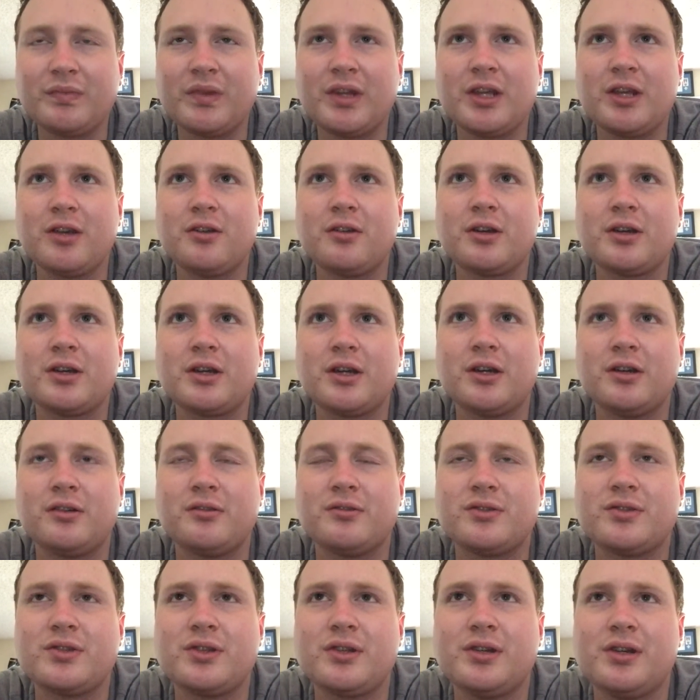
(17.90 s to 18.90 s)
Here it
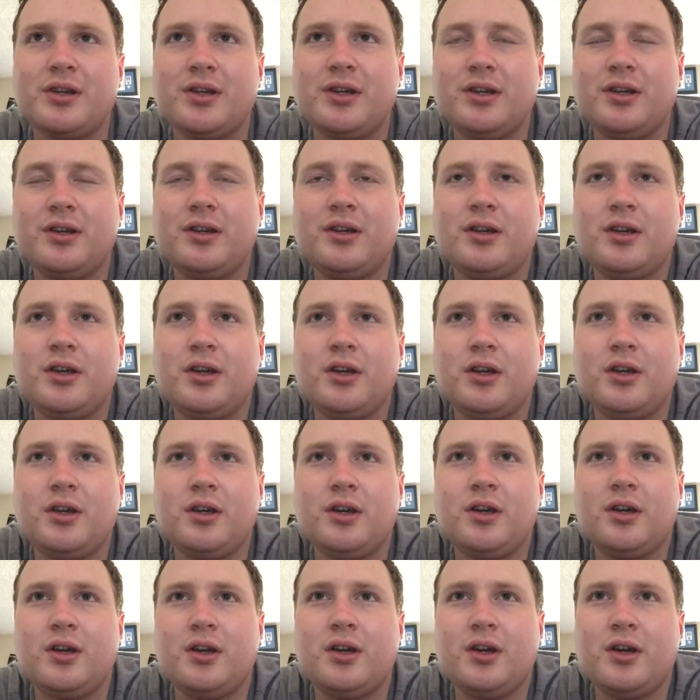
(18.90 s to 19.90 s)
goes.
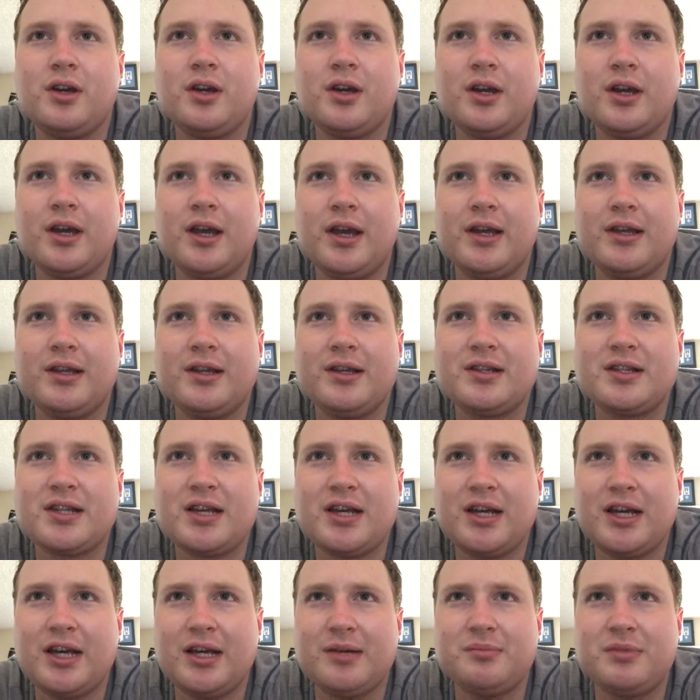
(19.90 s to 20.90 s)
In a
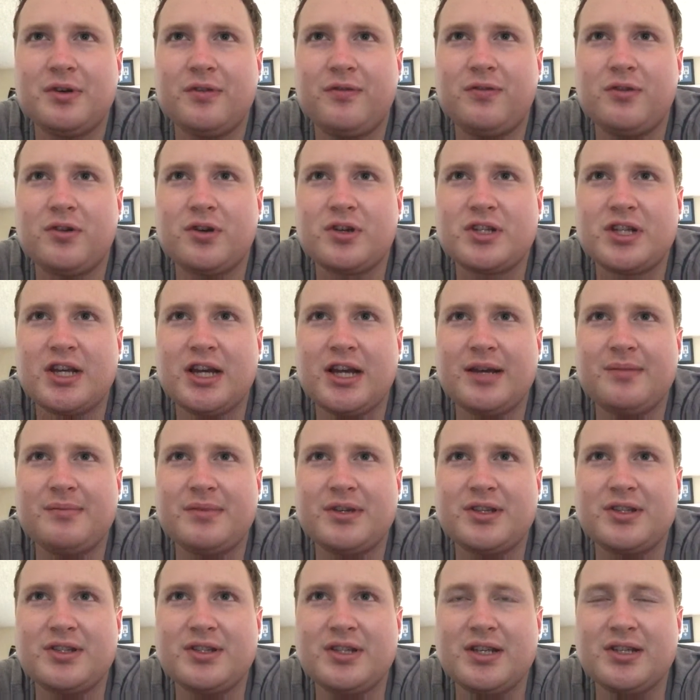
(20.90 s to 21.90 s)
time before time
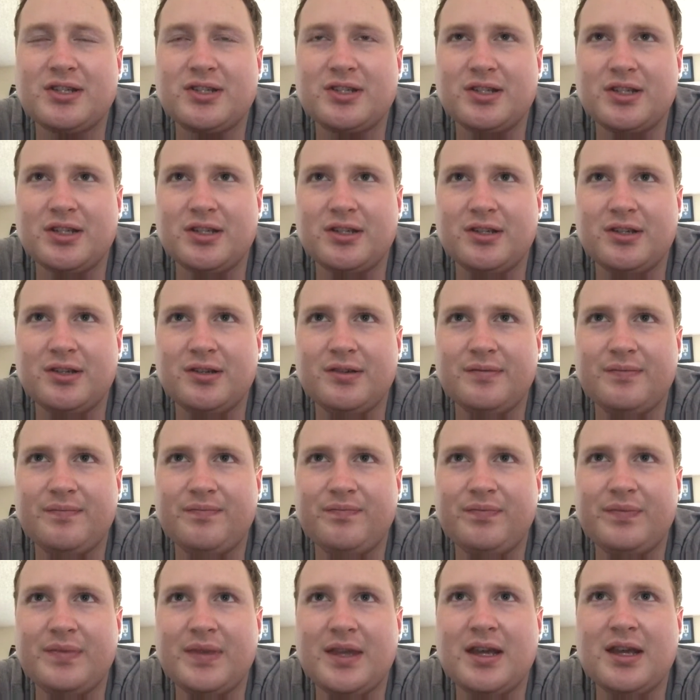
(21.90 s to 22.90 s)
existed,
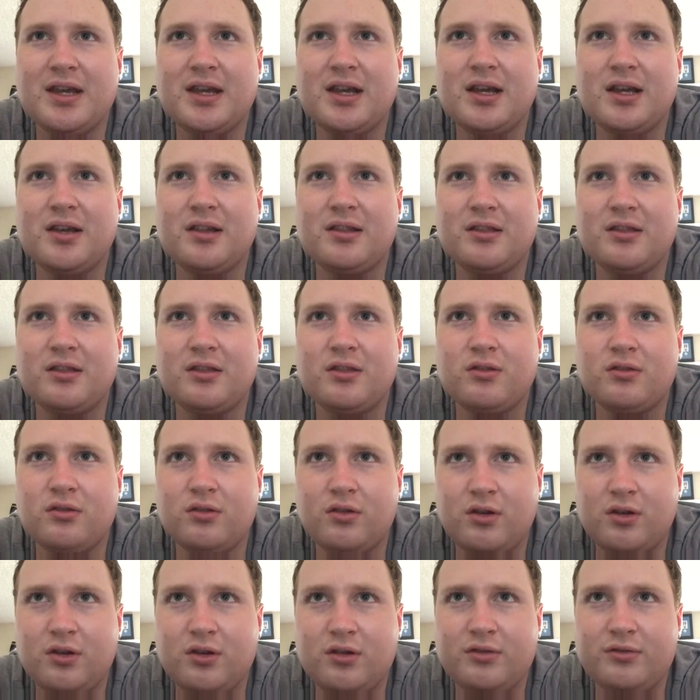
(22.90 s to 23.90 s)

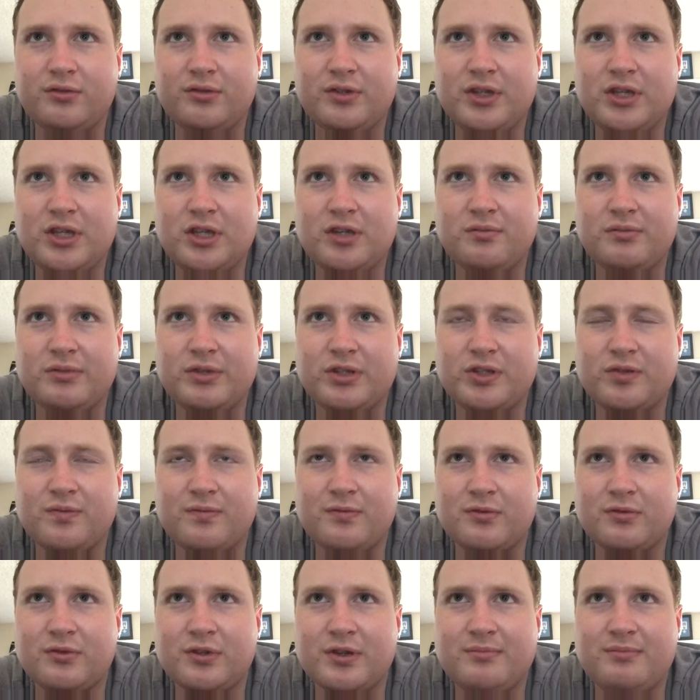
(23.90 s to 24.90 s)
all humans
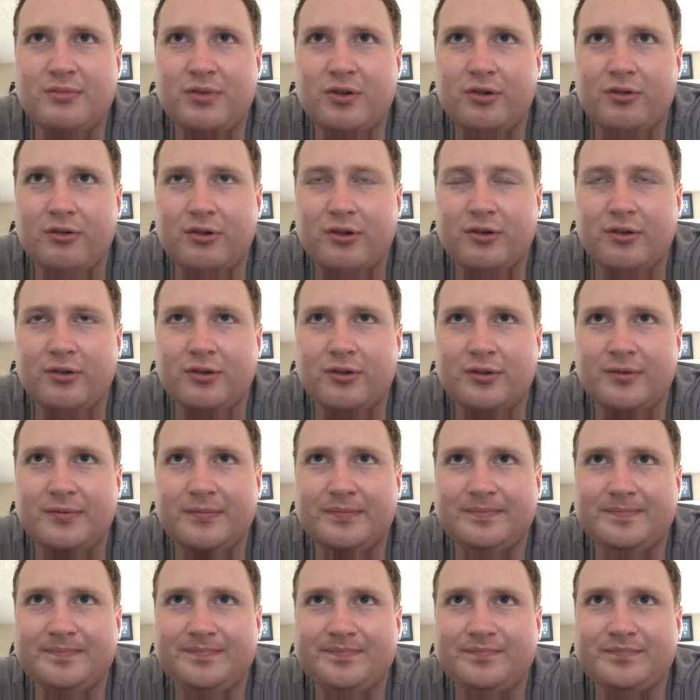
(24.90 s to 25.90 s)
were immortal
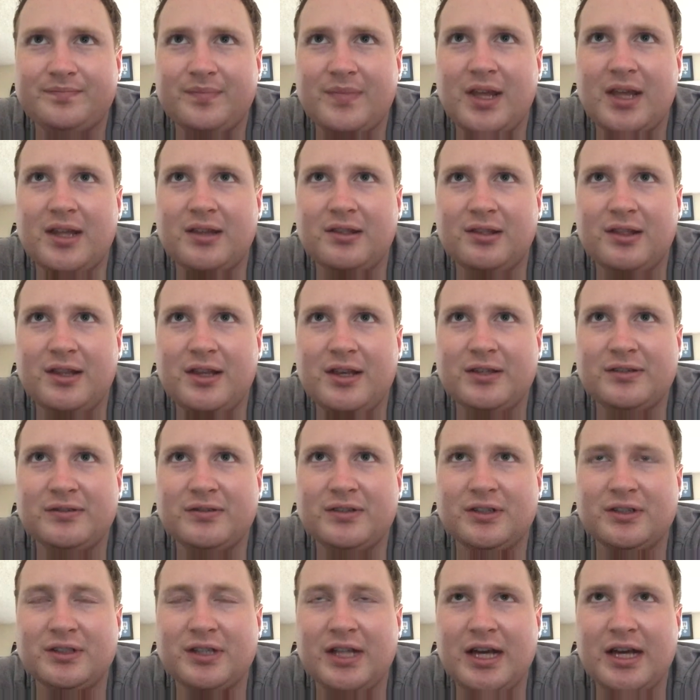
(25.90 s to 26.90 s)
and lived
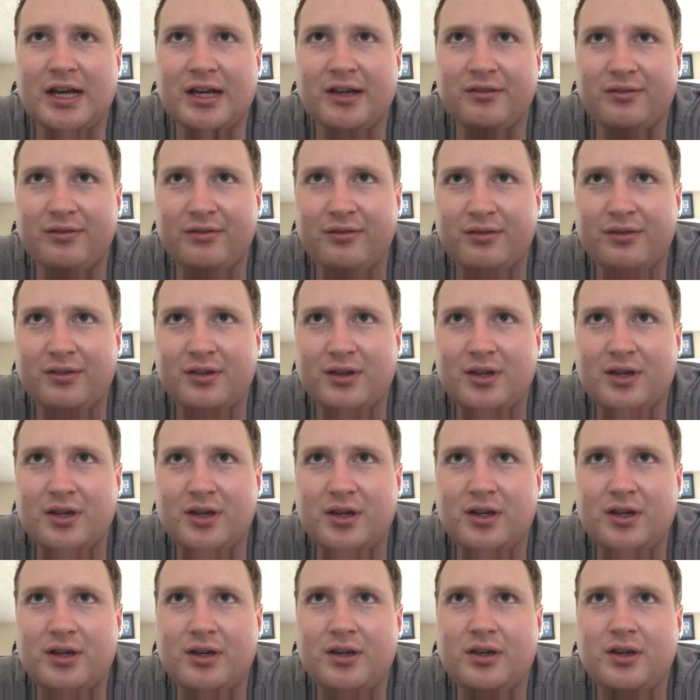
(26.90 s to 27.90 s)
a life
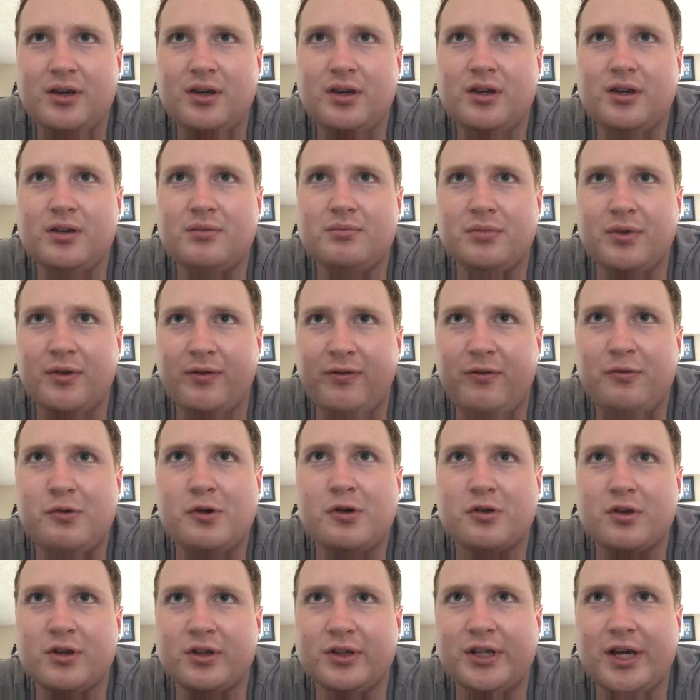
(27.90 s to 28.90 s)

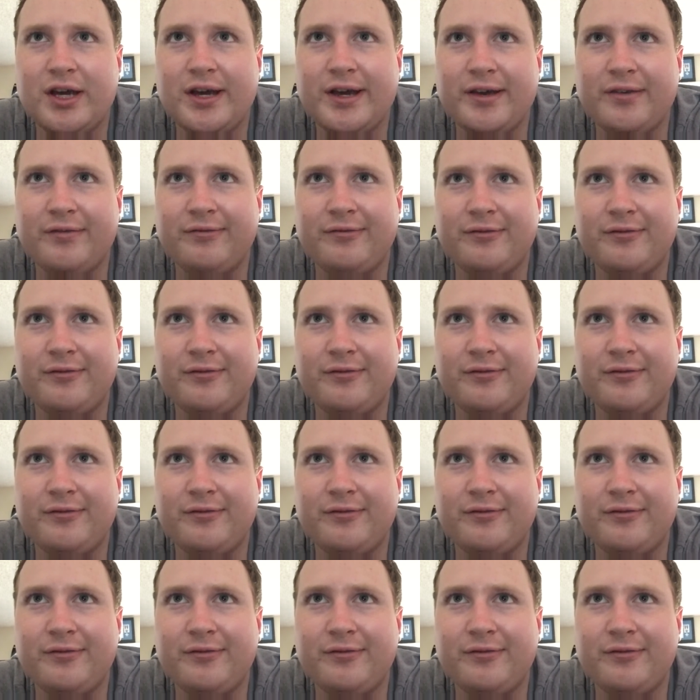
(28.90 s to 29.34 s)
before a life.